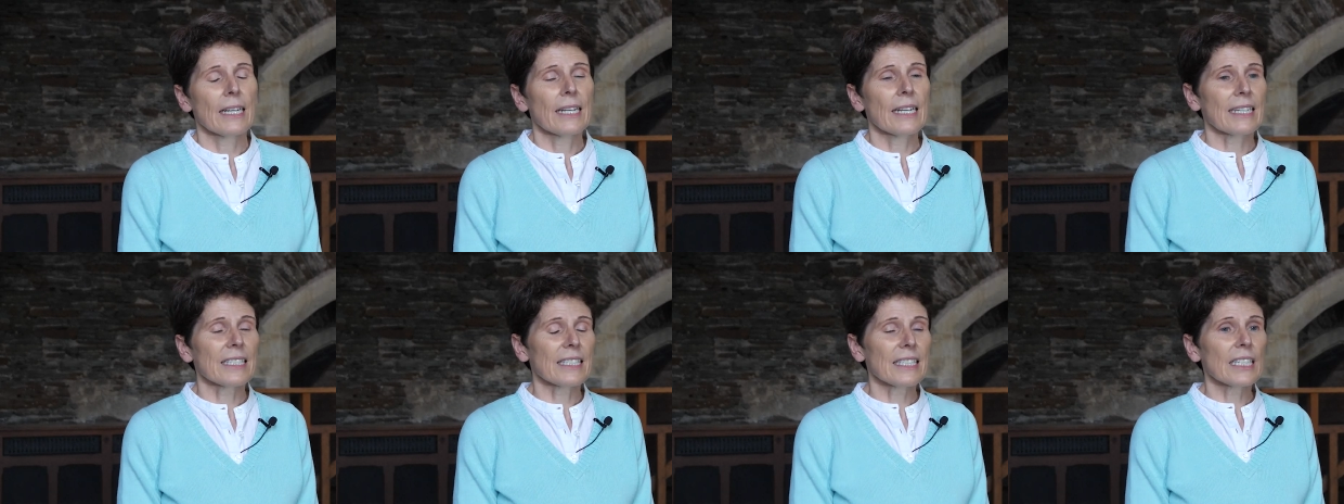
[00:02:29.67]

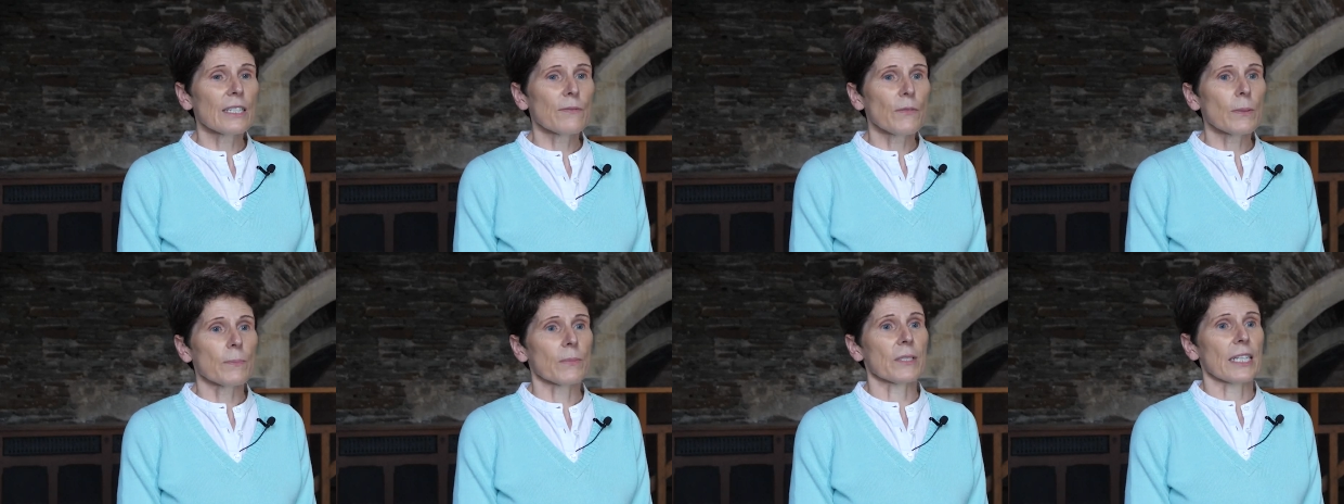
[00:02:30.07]
and to give
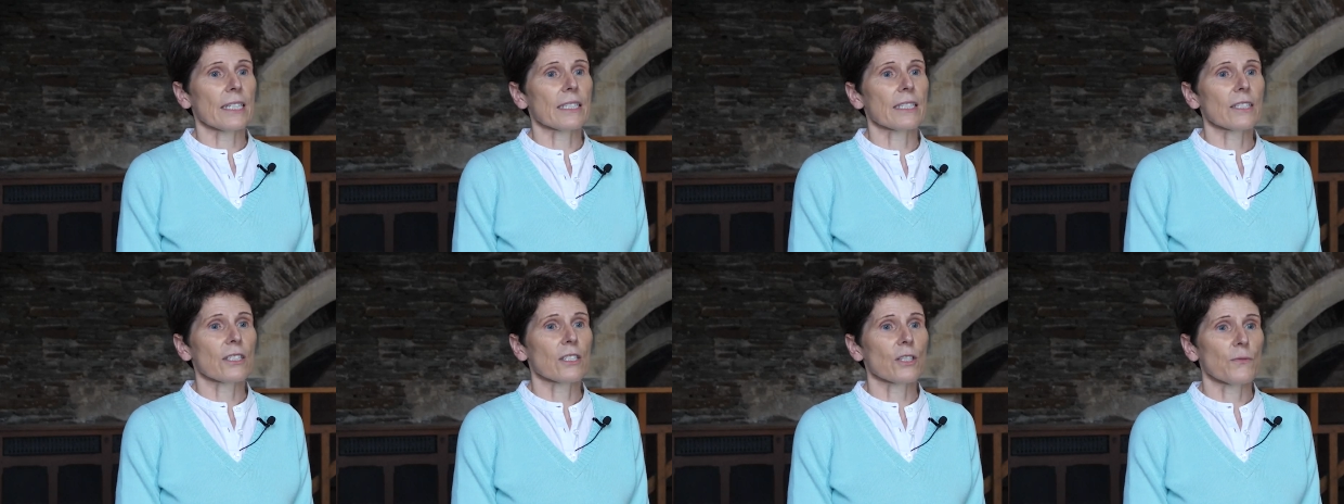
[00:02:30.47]

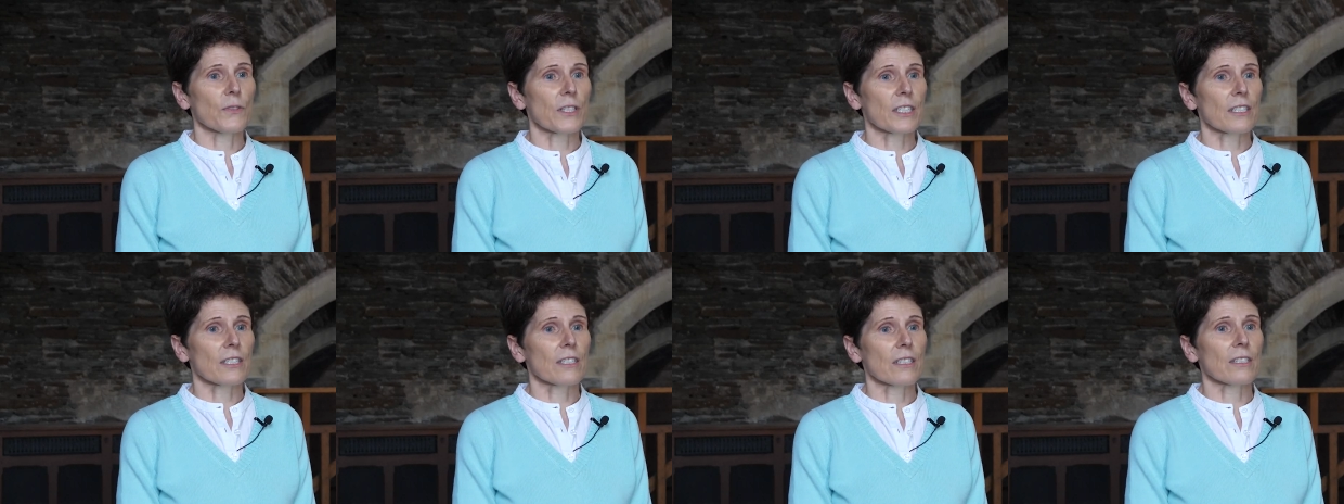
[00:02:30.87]
updates to
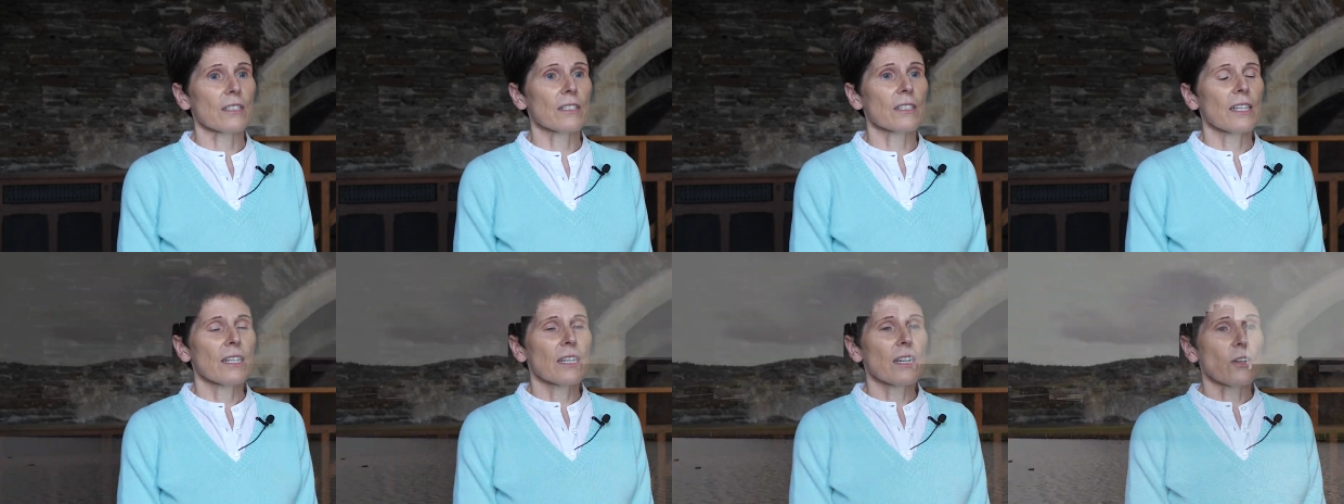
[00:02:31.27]

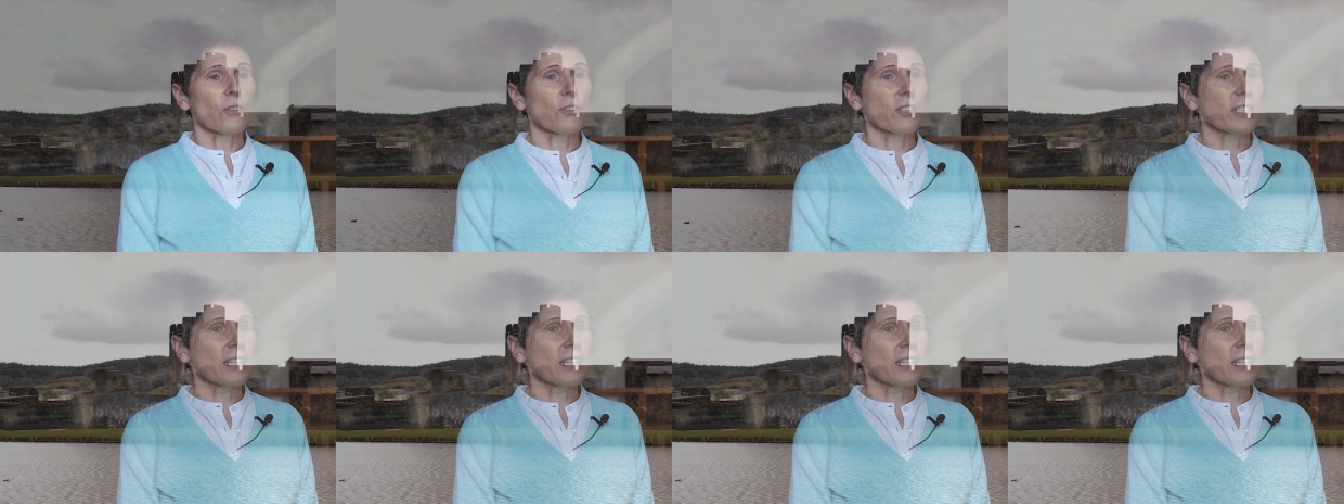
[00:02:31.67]
visitors on the